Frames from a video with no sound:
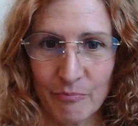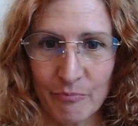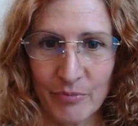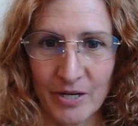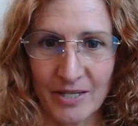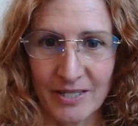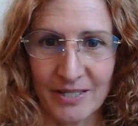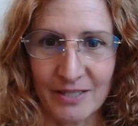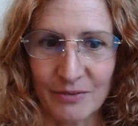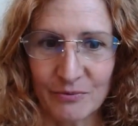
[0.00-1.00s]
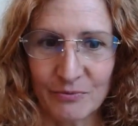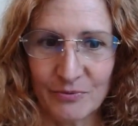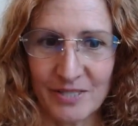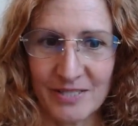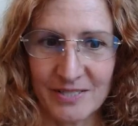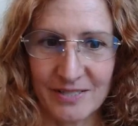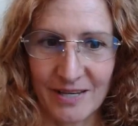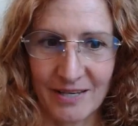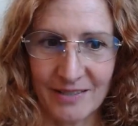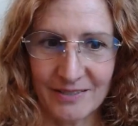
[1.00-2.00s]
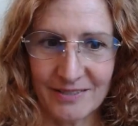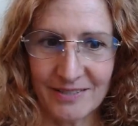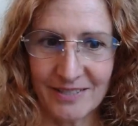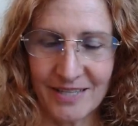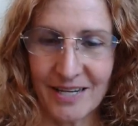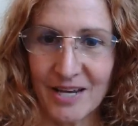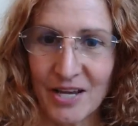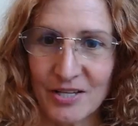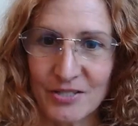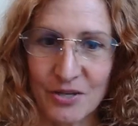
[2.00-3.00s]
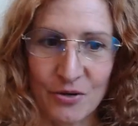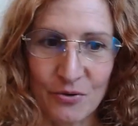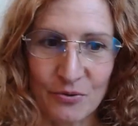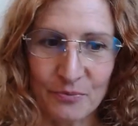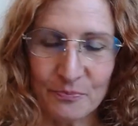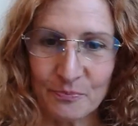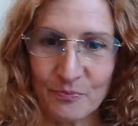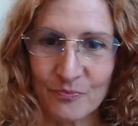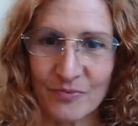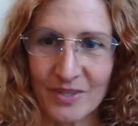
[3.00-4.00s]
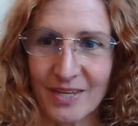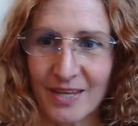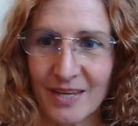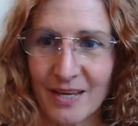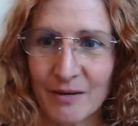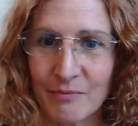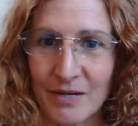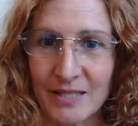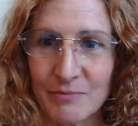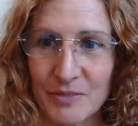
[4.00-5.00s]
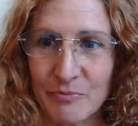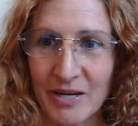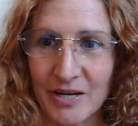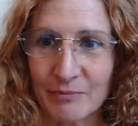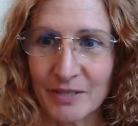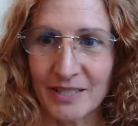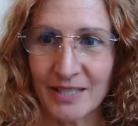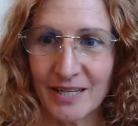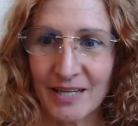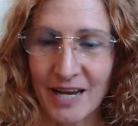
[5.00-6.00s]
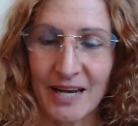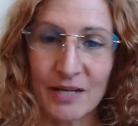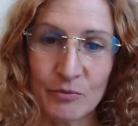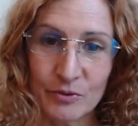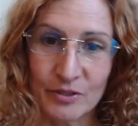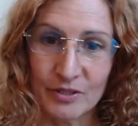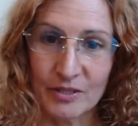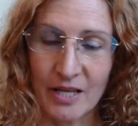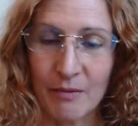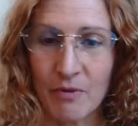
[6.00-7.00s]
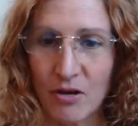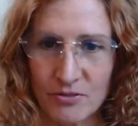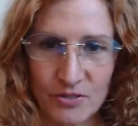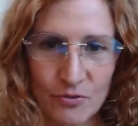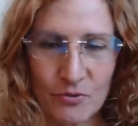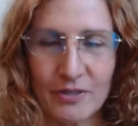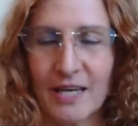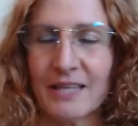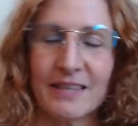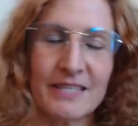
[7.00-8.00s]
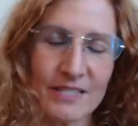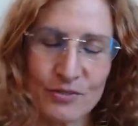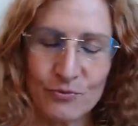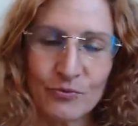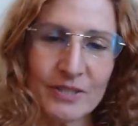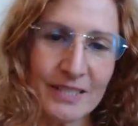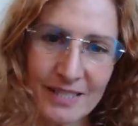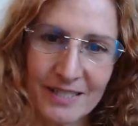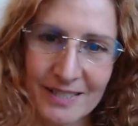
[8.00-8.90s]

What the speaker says: body reset. So, my name is Padma, and I'm also, this is really